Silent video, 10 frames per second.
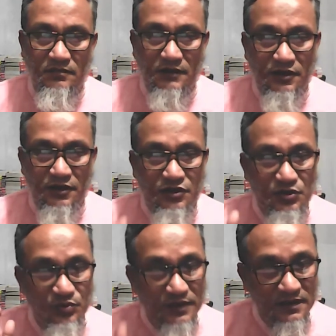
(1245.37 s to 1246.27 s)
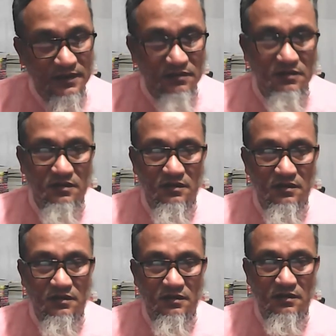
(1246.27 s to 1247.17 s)
Student,
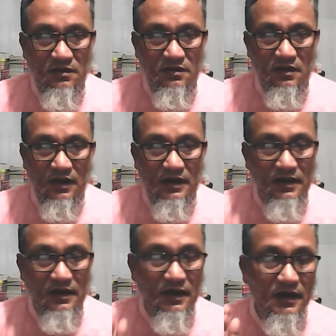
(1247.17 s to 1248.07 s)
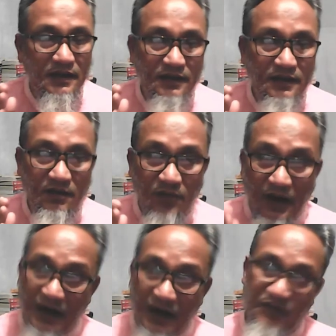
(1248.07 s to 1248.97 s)
underline the
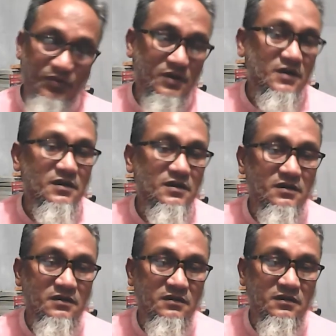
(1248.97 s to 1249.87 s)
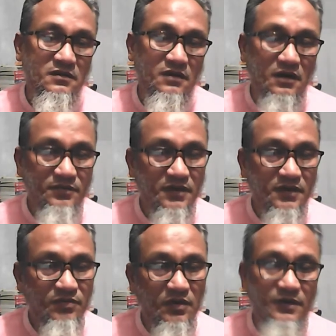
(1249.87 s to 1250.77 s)
verb word of
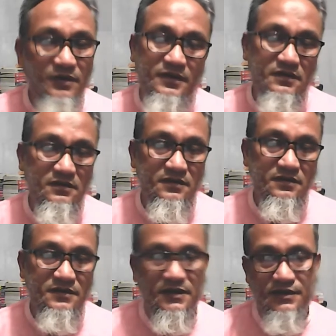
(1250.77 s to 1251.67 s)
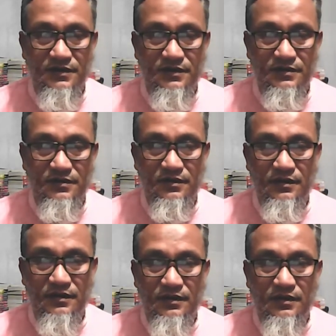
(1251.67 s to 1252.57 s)
the following sentence.
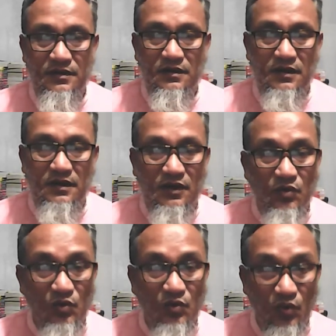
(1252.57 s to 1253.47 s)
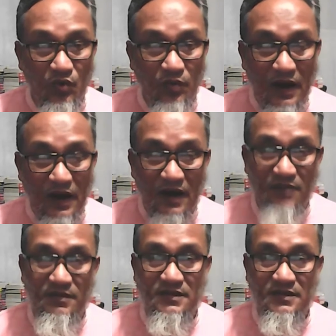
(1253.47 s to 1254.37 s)
You know
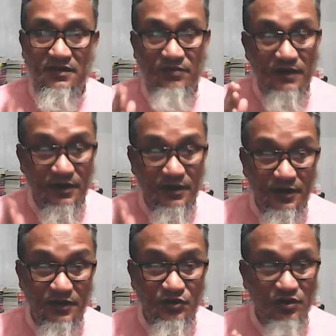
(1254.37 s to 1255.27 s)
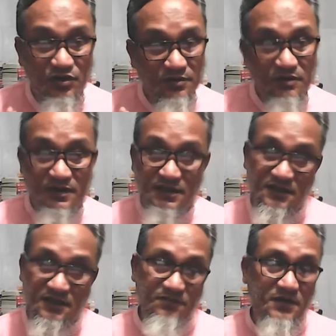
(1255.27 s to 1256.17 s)
verb is a very
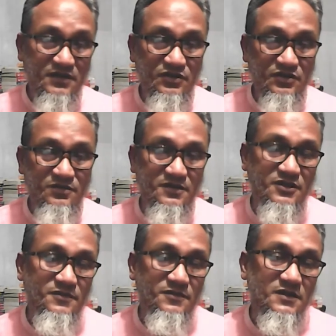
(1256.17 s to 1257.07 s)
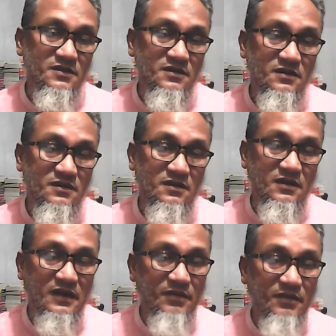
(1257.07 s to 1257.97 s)
dominating part of speech
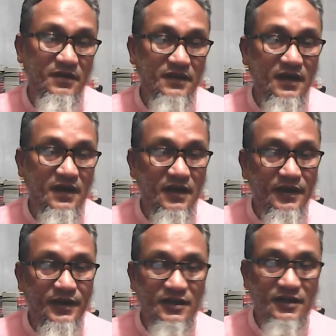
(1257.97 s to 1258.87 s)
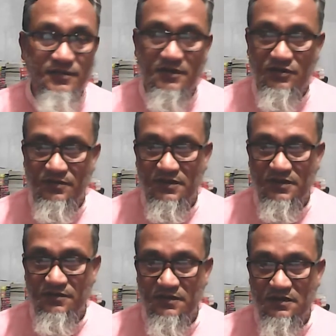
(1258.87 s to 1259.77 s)
among the 8 parts of
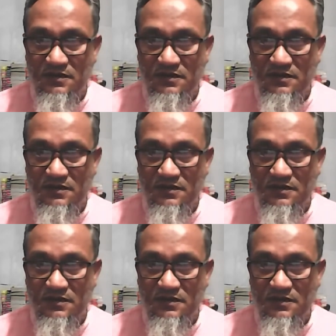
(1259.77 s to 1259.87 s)
speech.